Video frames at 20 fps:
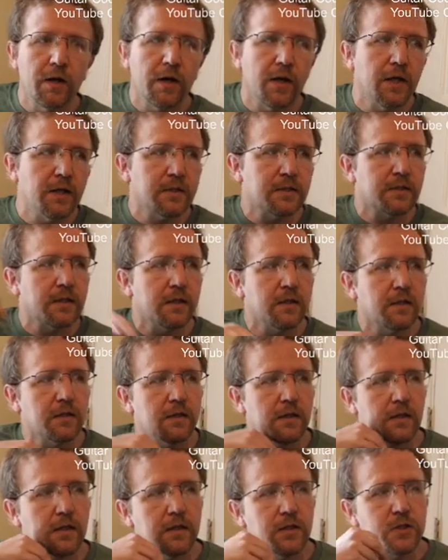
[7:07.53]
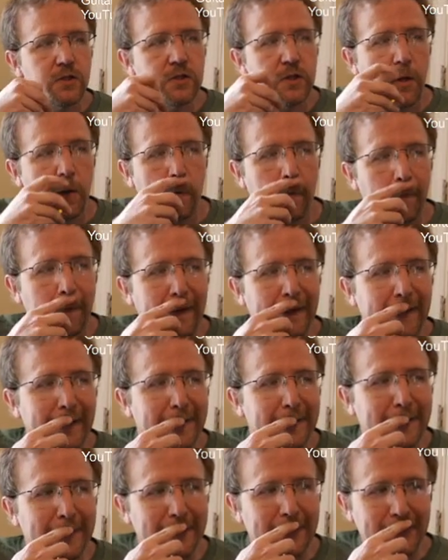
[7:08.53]
I said that don't pay
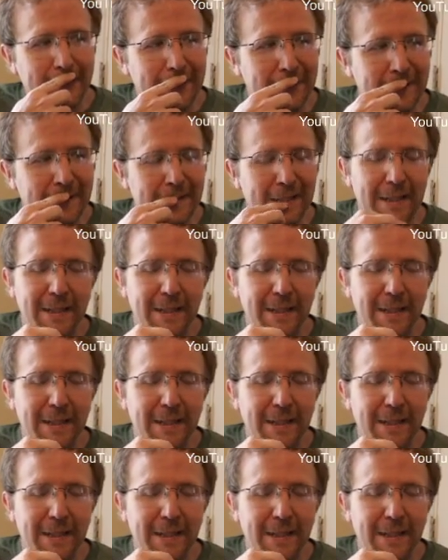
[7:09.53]
attention.